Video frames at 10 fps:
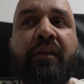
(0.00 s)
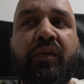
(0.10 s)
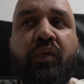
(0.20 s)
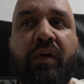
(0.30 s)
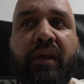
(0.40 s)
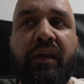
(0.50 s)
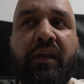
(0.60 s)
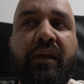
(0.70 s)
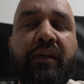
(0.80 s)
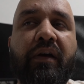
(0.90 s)
do
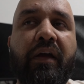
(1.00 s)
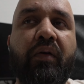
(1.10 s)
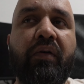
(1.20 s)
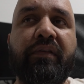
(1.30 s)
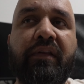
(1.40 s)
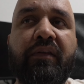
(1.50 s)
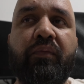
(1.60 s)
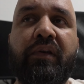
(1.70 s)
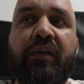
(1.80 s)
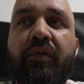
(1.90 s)
any dialogues in the
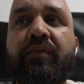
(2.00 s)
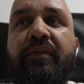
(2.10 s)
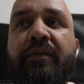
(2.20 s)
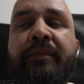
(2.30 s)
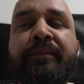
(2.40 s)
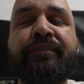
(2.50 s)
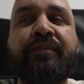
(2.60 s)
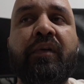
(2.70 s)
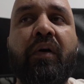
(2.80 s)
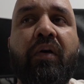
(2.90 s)
videos.
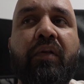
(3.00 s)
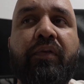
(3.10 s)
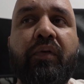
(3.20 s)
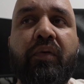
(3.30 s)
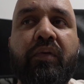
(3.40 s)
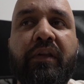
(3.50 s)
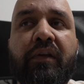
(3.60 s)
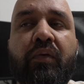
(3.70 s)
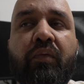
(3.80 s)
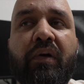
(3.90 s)
Also, they
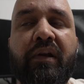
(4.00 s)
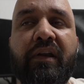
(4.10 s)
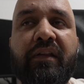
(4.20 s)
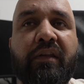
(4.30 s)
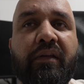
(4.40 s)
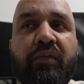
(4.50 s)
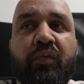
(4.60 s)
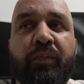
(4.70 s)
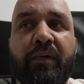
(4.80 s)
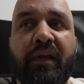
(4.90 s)
don't want anything
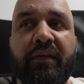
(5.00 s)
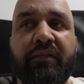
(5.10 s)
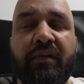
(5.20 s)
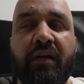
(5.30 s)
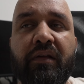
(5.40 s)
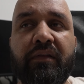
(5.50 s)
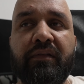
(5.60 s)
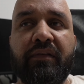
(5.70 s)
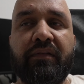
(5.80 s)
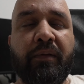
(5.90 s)
super extra,
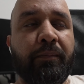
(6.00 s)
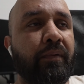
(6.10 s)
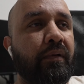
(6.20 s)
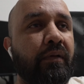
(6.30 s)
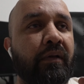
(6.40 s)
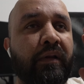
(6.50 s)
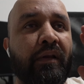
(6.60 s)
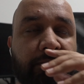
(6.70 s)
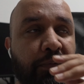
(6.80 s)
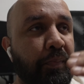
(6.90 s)
just simple
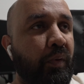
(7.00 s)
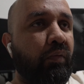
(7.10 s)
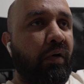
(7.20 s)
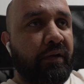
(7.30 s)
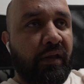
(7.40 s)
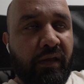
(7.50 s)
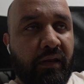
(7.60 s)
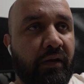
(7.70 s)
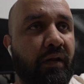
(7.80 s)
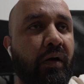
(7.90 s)
people walking in
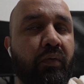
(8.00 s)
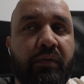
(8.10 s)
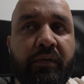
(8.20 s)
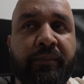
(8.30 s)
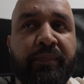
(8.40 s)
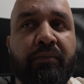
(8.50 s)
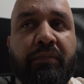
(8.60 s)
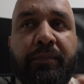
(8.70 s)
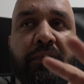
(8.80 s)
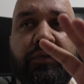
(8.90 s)
and out,
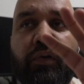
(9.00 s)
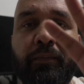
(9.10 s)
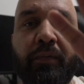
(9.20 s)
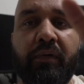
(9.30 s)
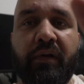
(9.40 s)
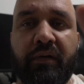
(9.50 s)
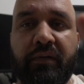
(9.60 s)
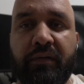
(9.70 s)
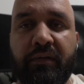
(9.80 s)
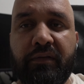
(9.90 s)
people showing
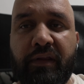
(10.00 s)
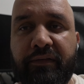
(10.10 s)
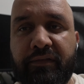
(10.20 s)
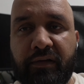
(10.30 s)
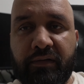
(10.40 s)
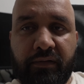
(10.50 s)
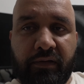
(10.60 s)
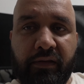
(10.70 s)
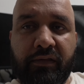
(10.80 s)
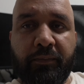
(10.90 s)
products. That's it,
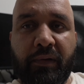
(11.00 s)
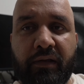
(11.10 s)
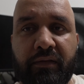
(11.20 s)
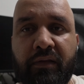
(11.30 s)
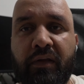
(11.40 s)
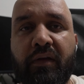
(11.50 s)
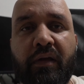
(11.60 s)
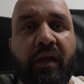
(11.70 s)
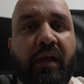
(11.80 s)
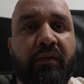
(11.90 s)
that's the max.
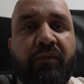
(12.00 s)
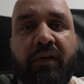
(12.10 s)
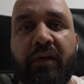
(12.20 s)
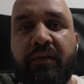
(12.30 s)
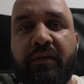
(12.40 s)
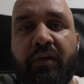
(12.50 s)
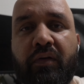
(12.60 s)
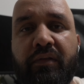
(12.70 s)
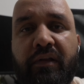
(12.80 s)
And we are still on